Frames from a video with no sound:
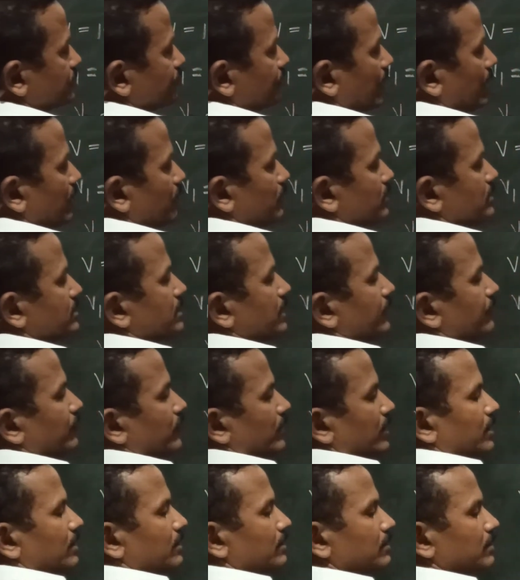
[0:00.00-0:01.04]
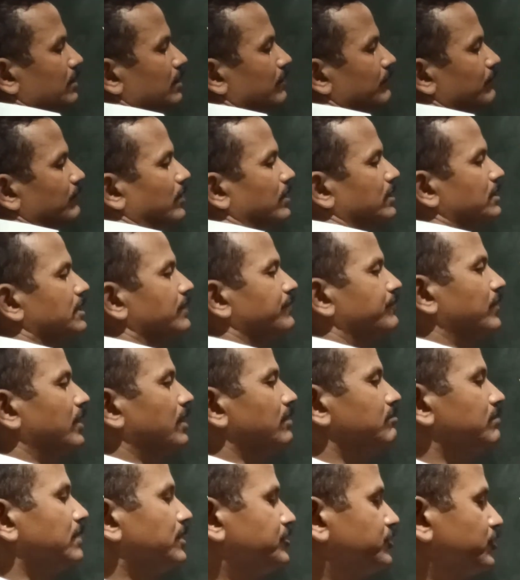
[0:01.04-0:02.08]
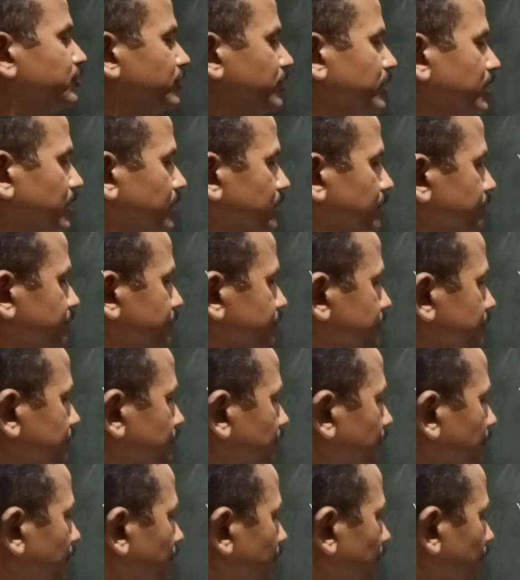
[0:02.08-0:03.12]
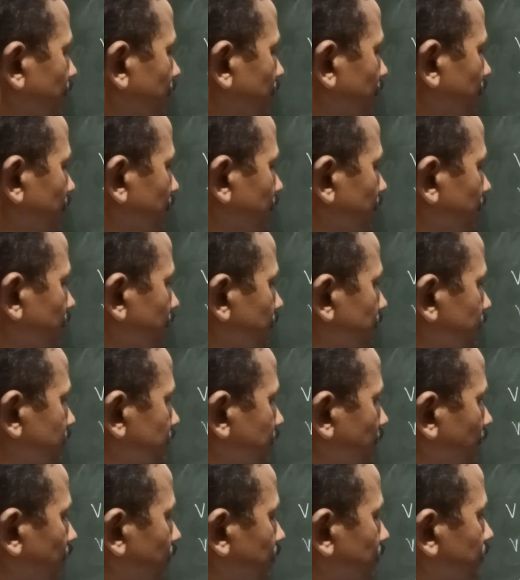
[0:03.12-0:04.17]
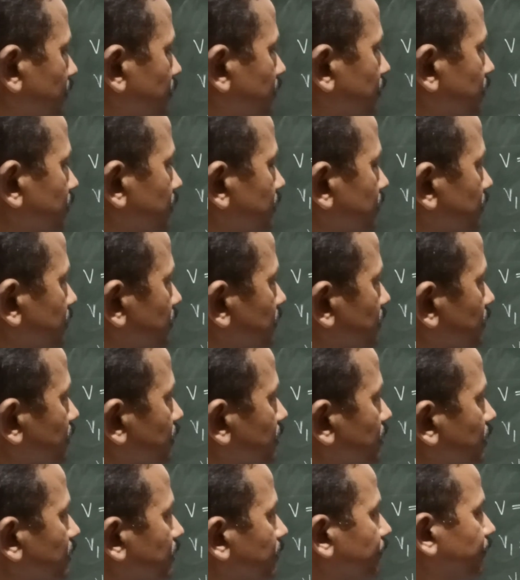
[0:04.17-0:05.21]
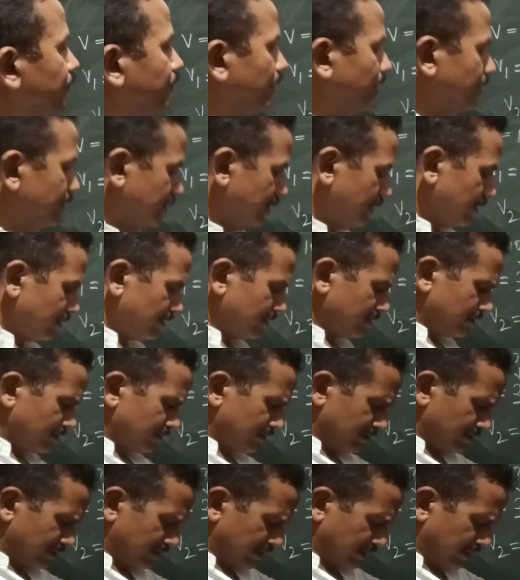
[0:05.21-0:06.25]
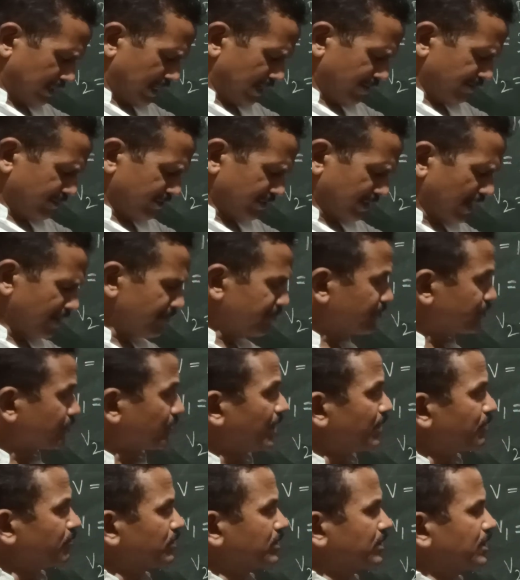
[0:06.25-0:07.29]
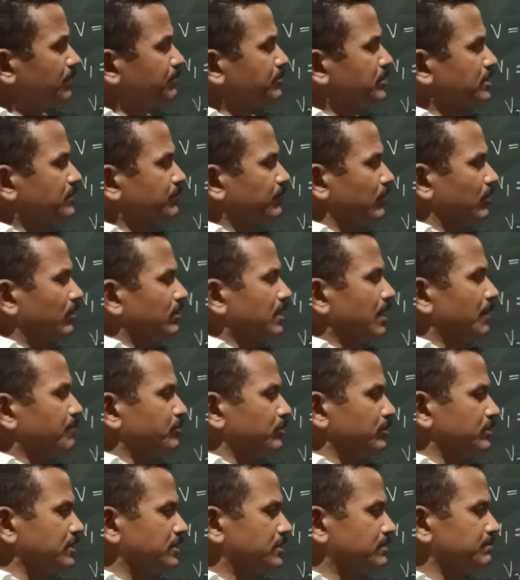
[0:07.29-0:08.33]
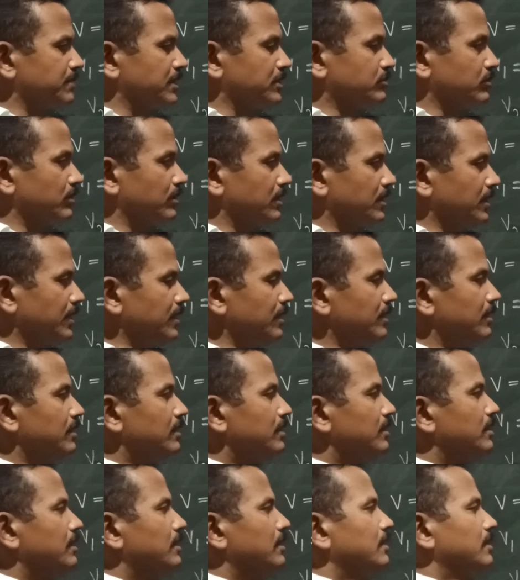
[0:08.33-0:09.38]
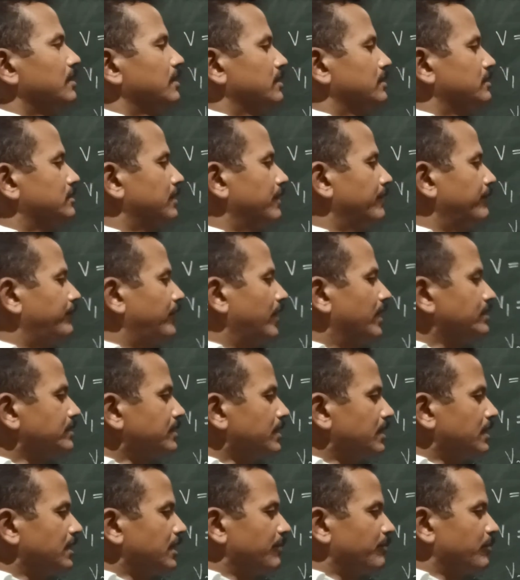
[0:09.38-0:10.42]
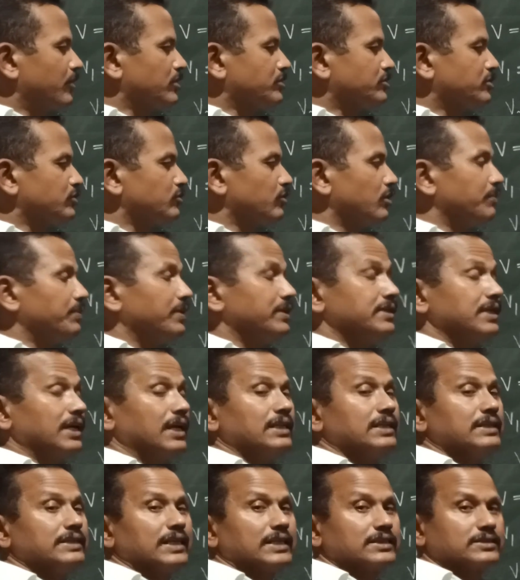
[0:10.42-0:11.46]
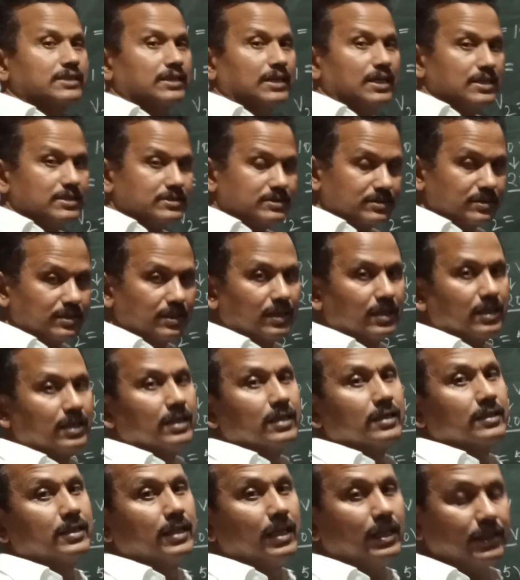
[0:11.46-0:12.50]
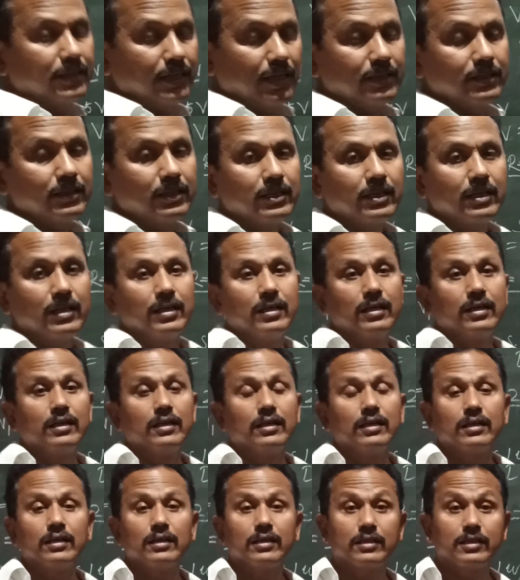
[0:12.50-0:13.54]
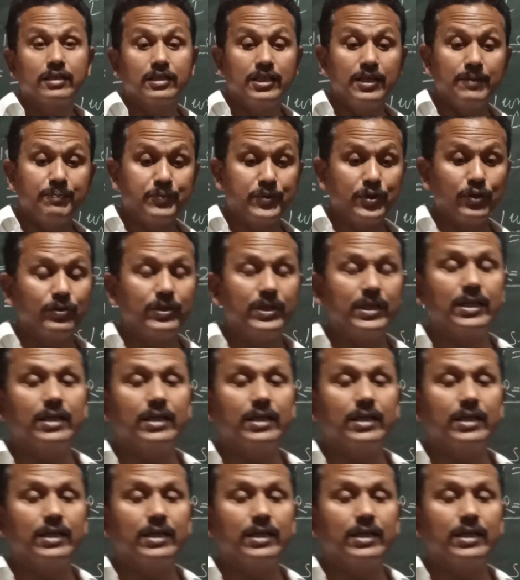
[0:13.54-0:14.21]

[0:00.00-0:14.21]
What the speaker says: value is different for different material. Now, further, I'm trying to keep this vlog up to this much only. The further elaboration will be there in the next class. Till then, keep tuning